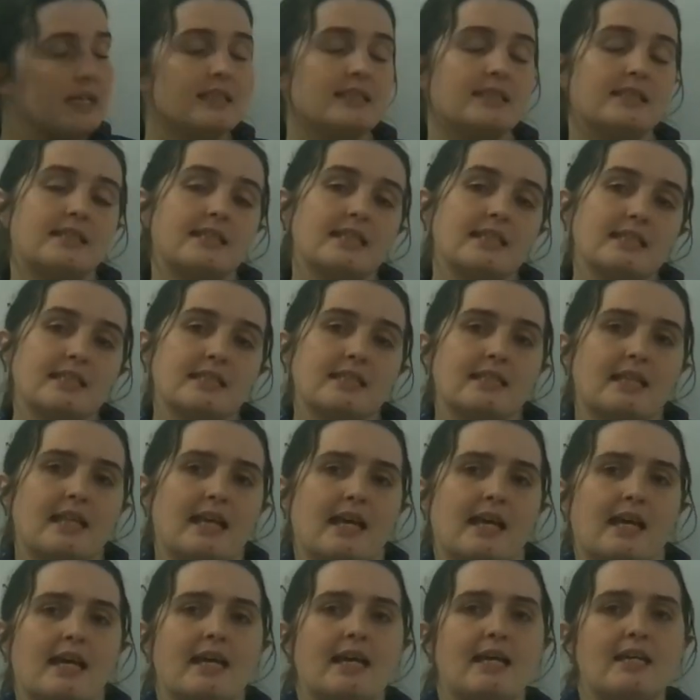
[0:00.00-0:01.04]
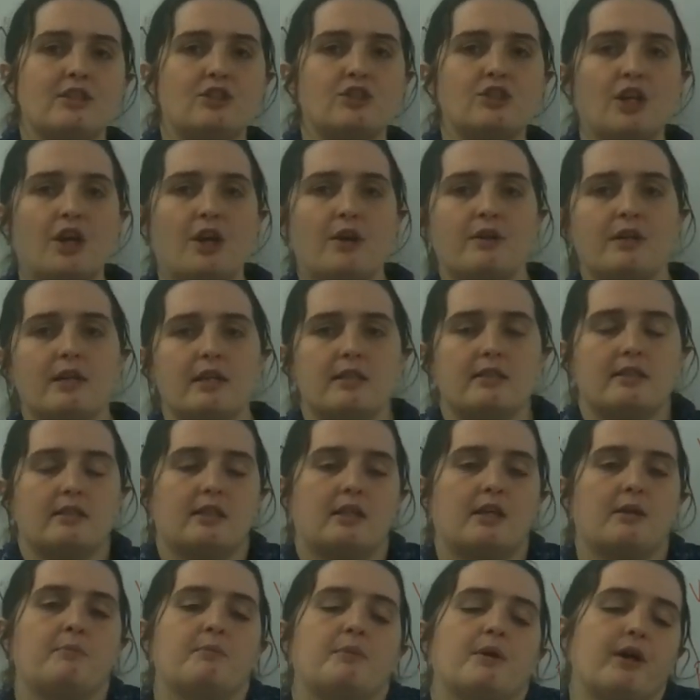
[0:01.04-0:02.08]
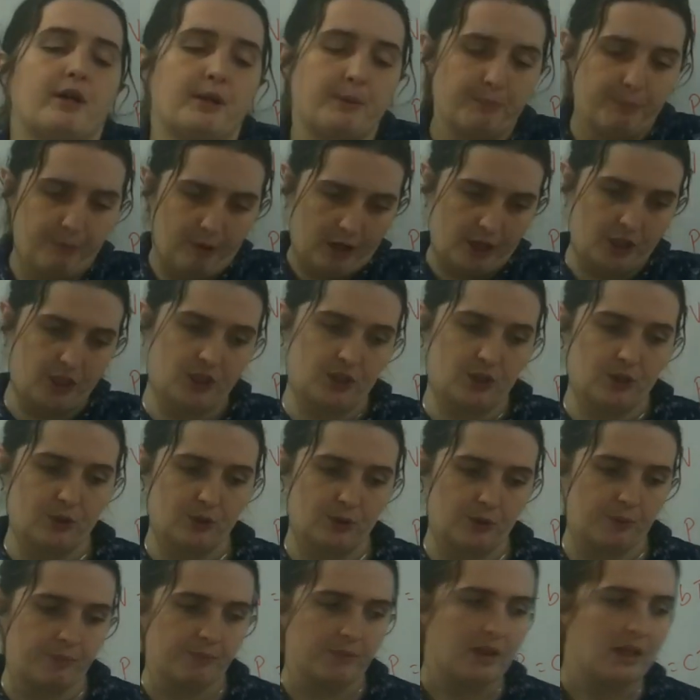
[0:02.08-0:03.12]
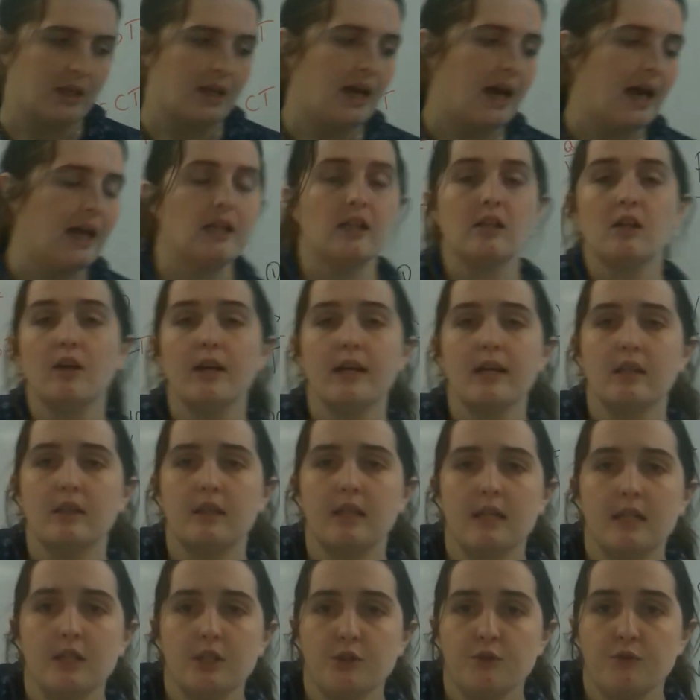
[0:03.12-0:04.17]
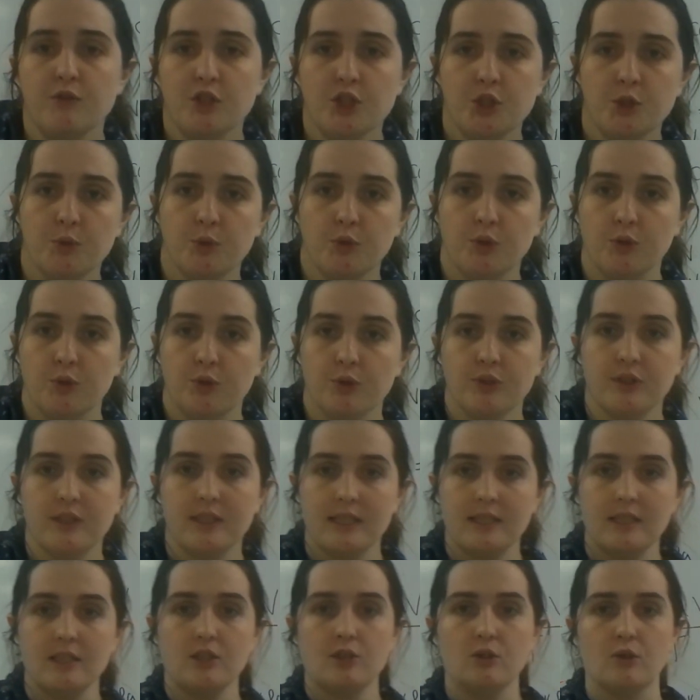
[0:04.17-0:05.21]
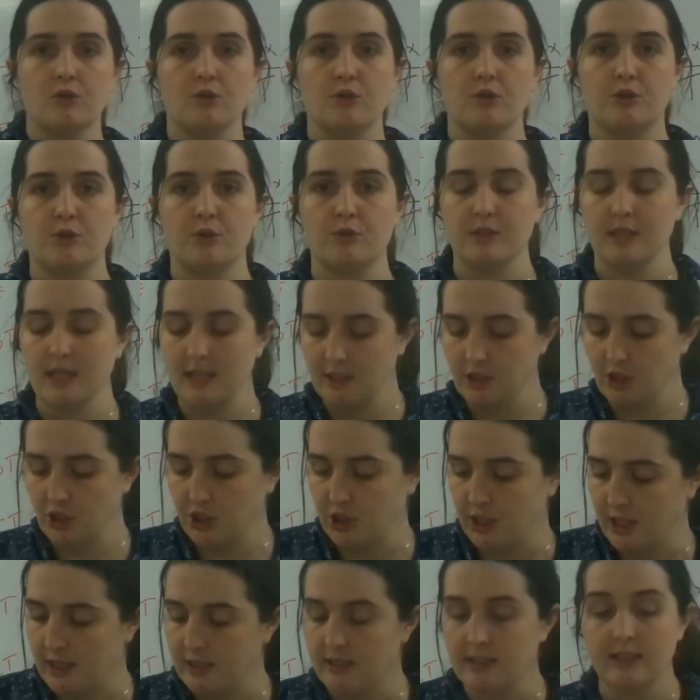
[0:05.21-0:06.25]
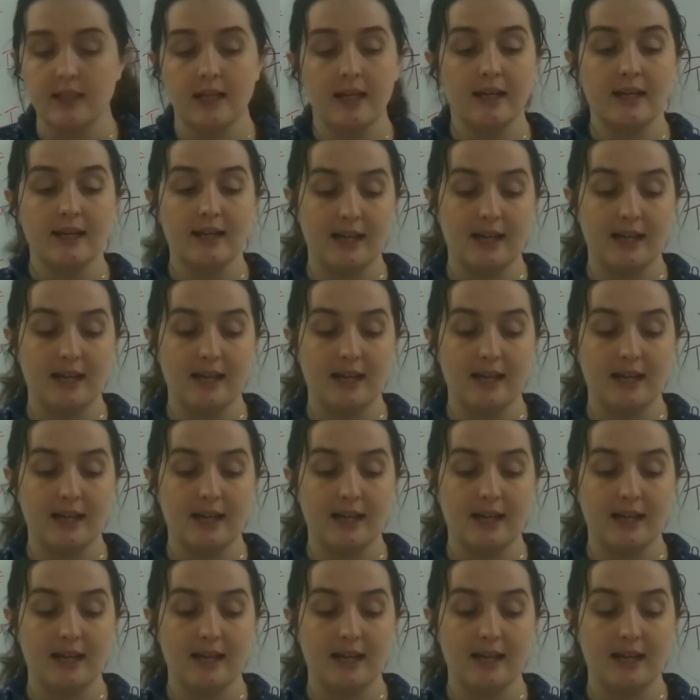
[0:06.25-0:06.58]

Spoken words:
So this there is known as the combined pressure law. And like the individual laws, this is not on your data sheet.